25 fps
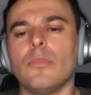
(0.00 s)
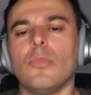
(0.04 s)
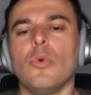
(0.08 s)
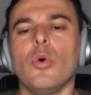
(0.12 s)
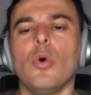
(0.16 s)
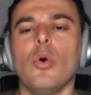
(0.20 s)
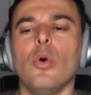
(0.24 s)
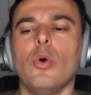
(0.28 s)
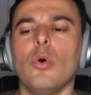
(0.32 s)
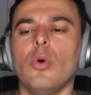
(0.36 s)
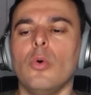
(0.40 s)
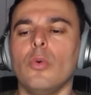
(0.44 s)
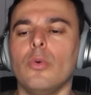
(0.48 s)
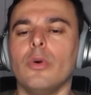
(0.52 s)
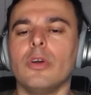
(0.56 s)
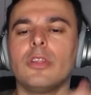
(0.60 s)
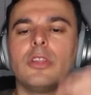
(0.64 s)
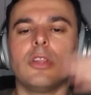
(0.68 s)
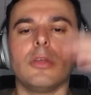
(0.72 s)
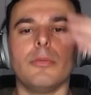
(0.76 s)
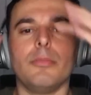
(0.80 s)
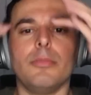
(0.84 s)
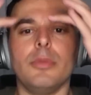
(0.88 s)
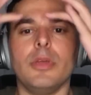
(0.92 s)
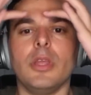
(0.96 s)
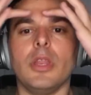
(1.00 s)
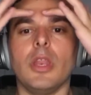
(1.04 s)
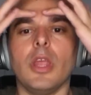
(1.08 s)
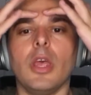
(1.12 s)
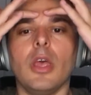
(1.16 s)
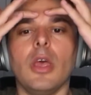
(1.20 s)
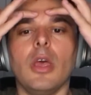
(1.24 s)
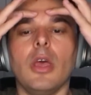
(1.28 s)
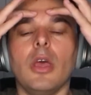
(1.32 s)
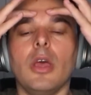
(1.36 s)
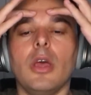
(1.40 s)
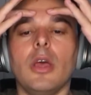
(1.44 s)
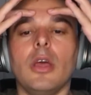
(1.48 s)
Oh, what a beat.
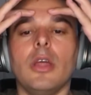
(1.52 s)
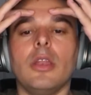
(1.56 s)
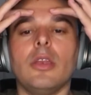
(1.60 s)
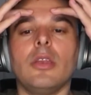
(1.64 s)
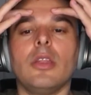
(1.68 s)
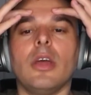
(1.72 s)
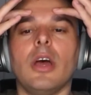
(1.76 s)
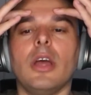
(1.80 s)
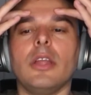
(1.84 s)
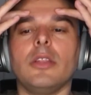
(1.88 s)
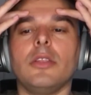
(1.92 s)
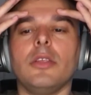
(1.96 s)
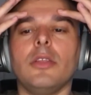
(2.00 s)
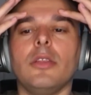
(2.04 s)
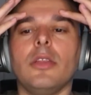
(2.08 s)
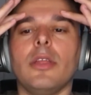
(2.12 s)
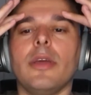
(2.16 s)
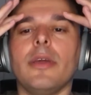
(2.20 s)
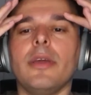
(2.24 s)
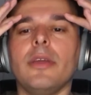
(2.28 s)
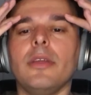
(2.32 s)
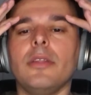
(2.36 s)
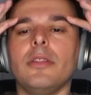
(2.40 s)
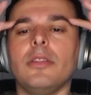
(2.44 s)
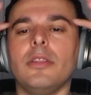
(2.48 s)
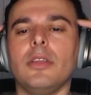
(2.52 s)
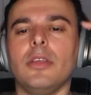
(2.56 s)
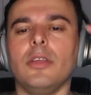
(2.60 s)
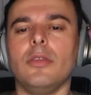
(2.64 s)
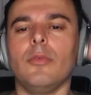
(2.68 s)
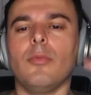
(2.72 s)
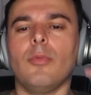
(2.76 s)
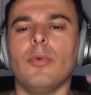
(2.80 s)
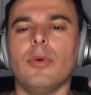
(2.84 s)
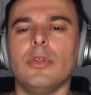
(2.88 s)
1918.